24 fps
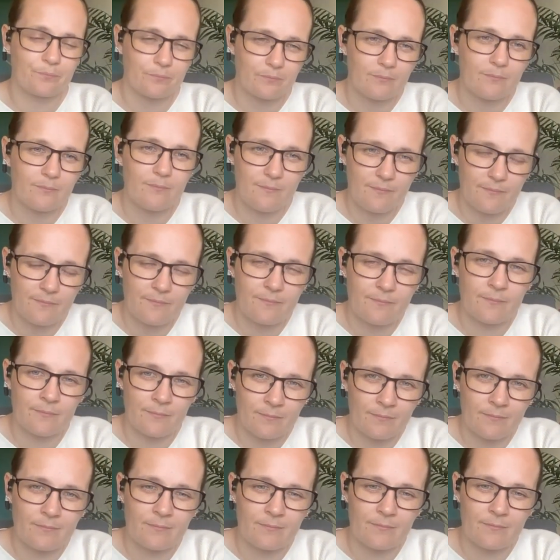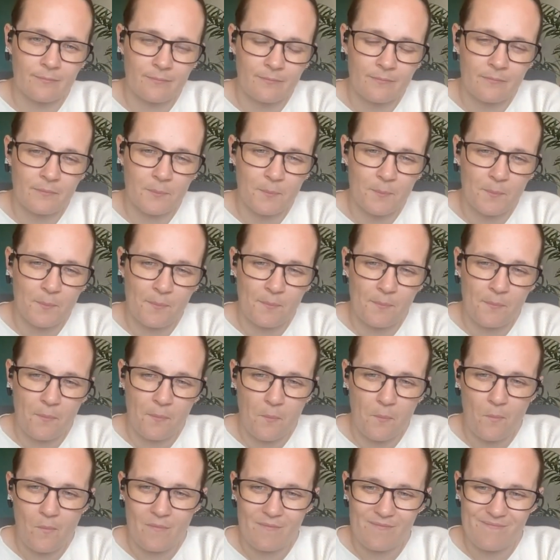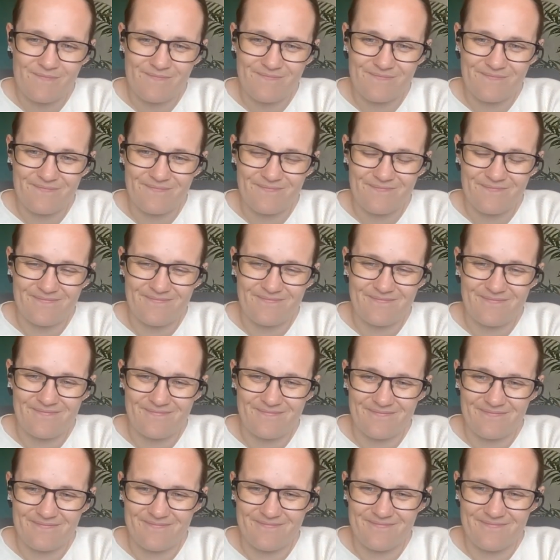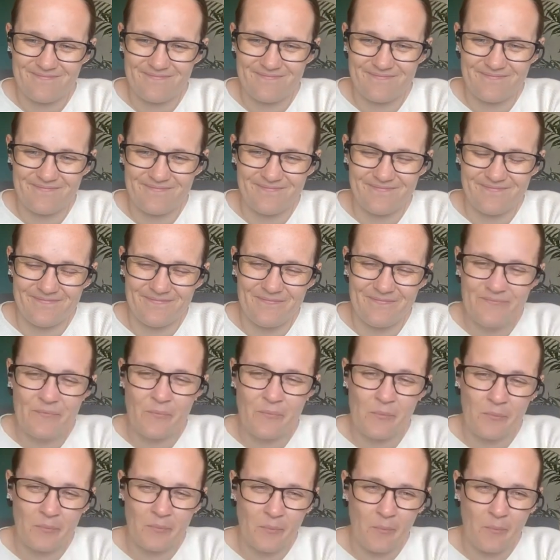No one is speaking in this clip.